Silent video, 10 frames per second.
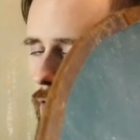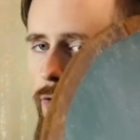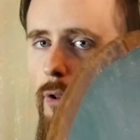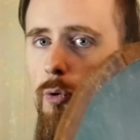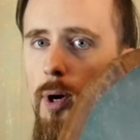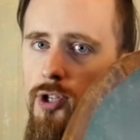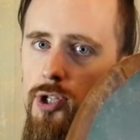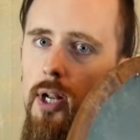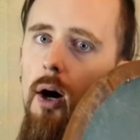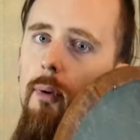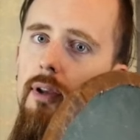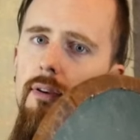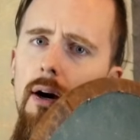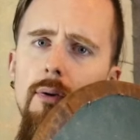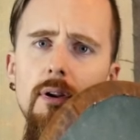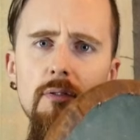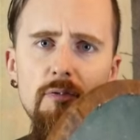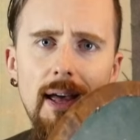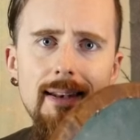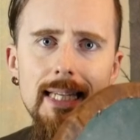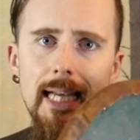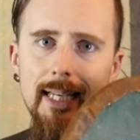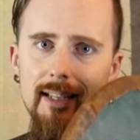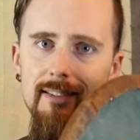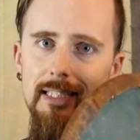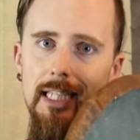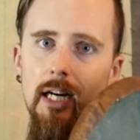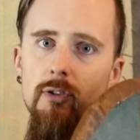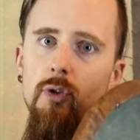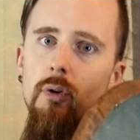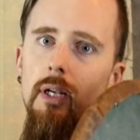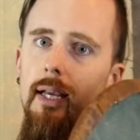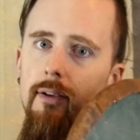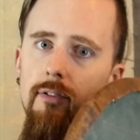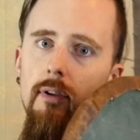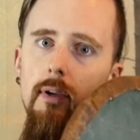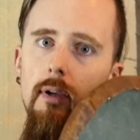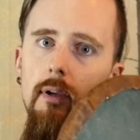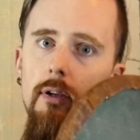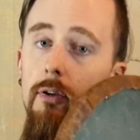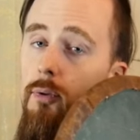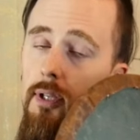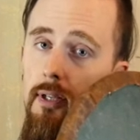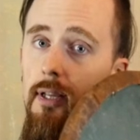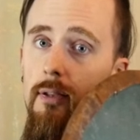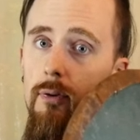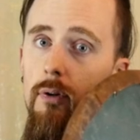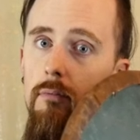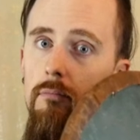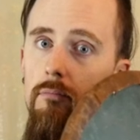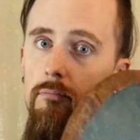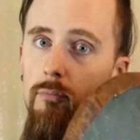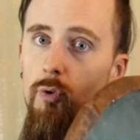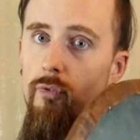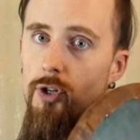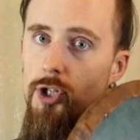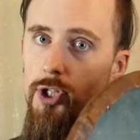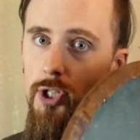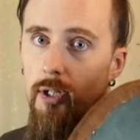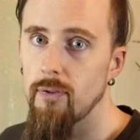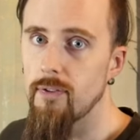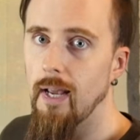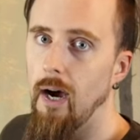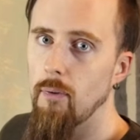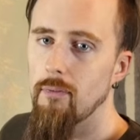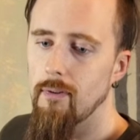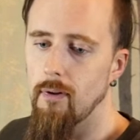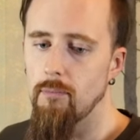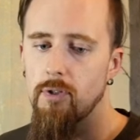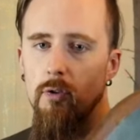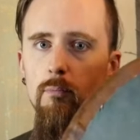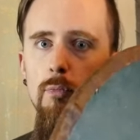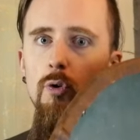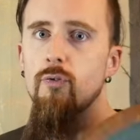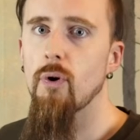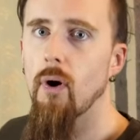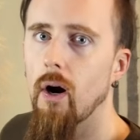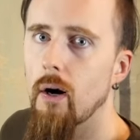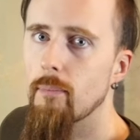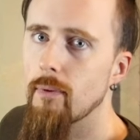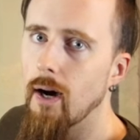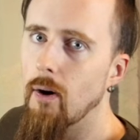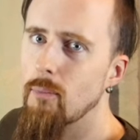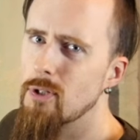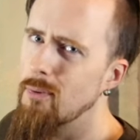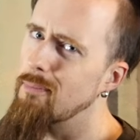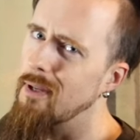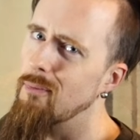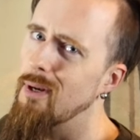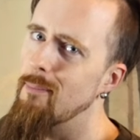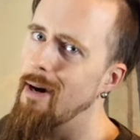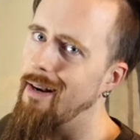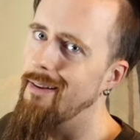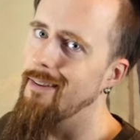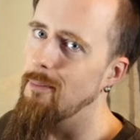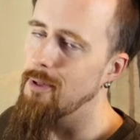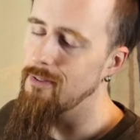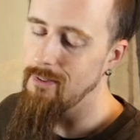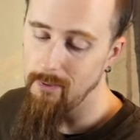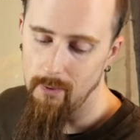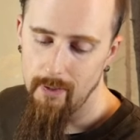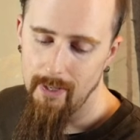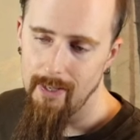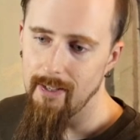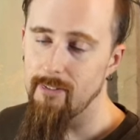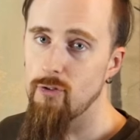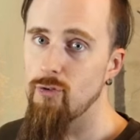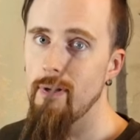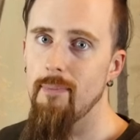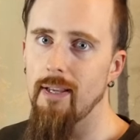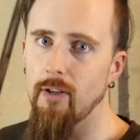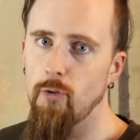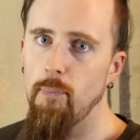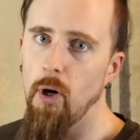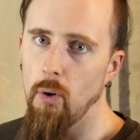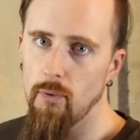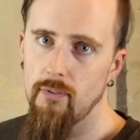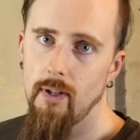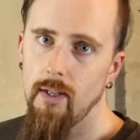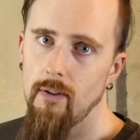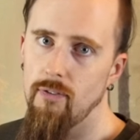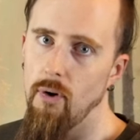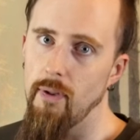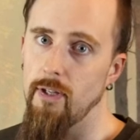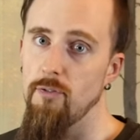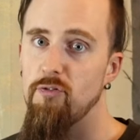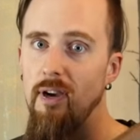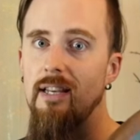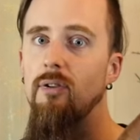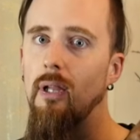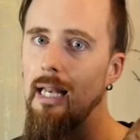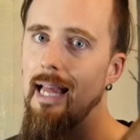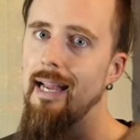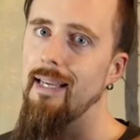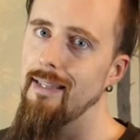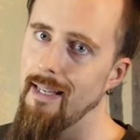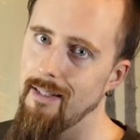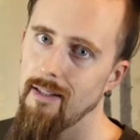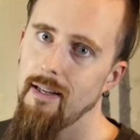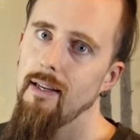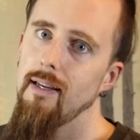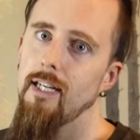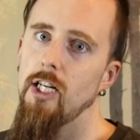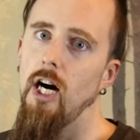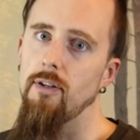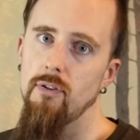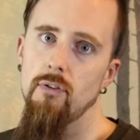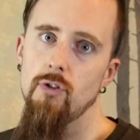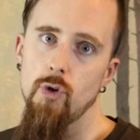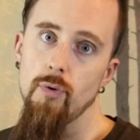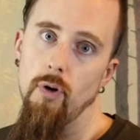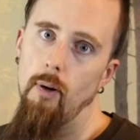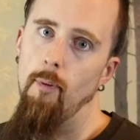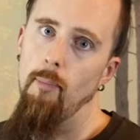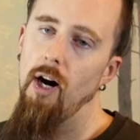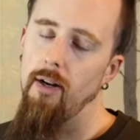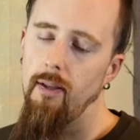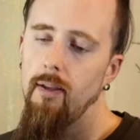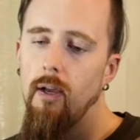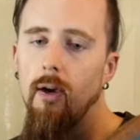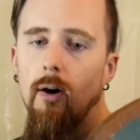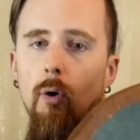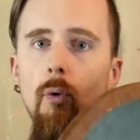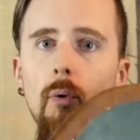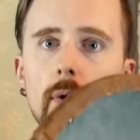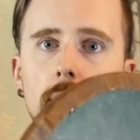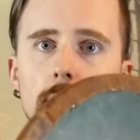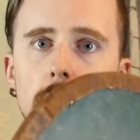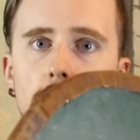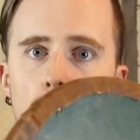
so the question now is, how do you defend against a cut to your legs? You can either move the shield down, you know, just move your arm down, which would be a really bad idea because then you're extremely exposed, so they could feint to the leg and then cut to your upper body. Or you can